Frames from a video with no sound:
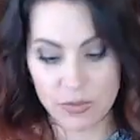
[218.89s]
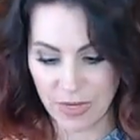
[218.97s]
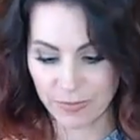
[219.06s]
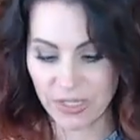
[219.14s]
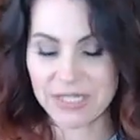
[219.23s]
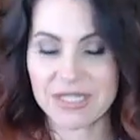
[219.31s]
but
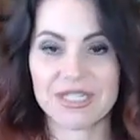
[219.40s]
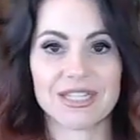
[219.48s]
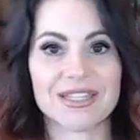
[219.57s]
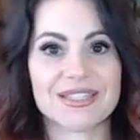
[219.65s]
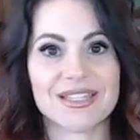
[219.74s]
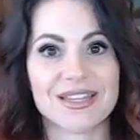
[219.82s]
I'm going to
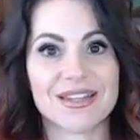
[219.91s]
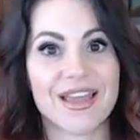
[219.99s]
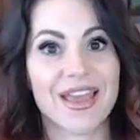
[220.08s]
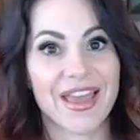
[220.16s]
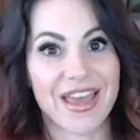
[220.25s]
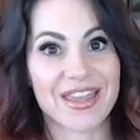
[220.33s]
stick this in,
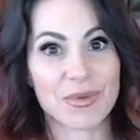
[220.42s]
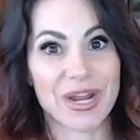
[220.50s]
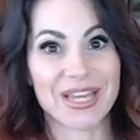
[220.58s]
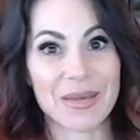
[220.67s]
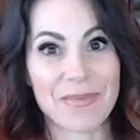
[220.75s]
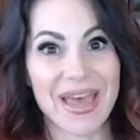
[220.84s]
and when
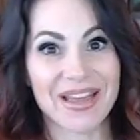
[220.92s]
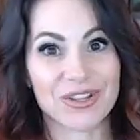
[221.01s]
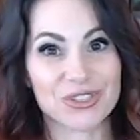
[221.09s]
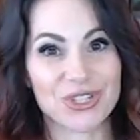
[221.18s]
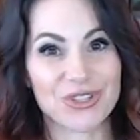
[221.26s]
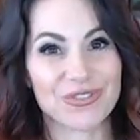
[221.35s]
I come back, I'll
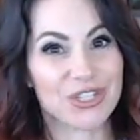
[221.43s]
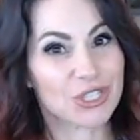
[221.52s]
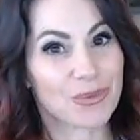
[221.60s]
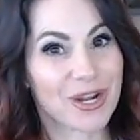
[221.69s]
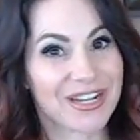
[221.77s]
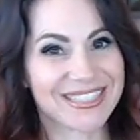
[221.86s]
show you the
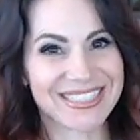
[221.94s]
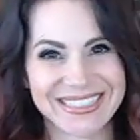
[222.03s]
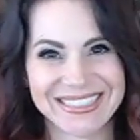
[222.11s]
finished product.